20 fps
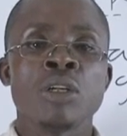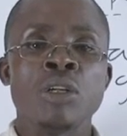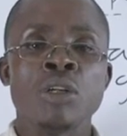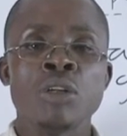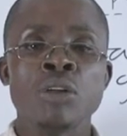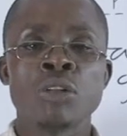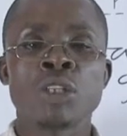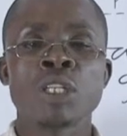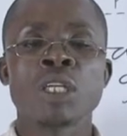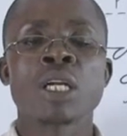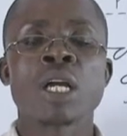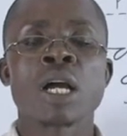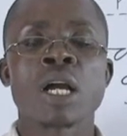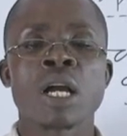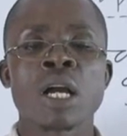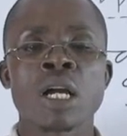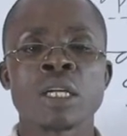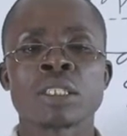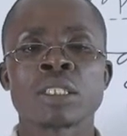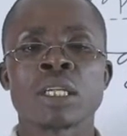Do you think a
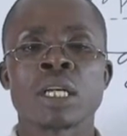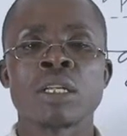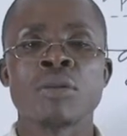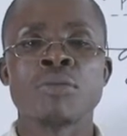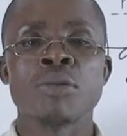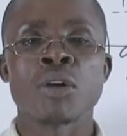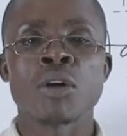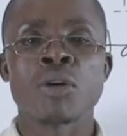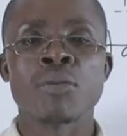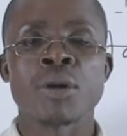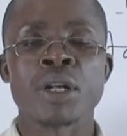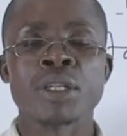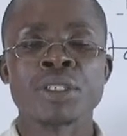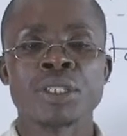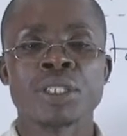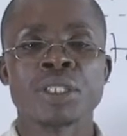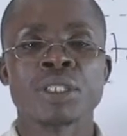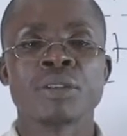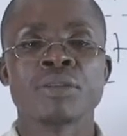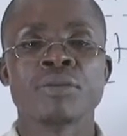gas can be
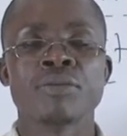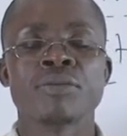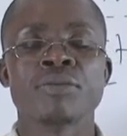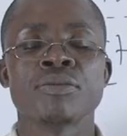compressed?